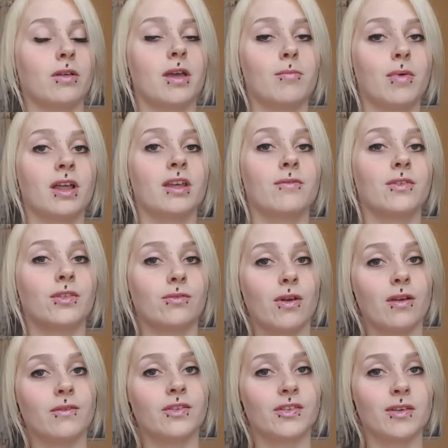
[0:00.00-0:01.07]
It might even
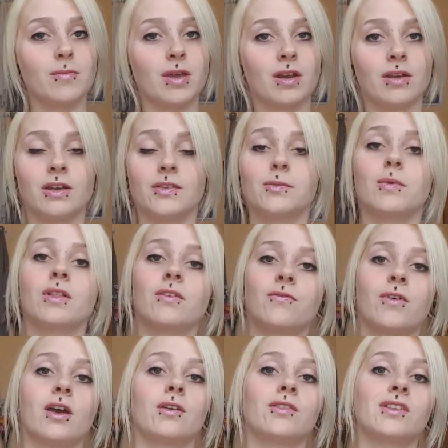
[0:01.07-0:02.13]
thrive in some areas while it
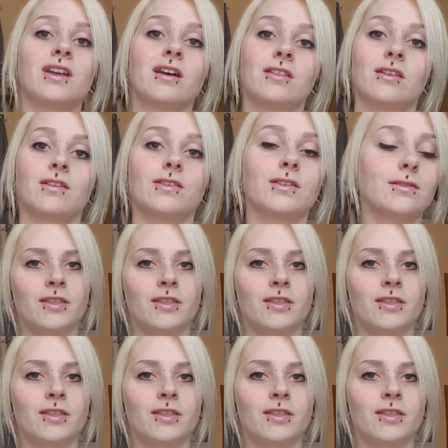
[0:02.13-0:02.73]
fails in others.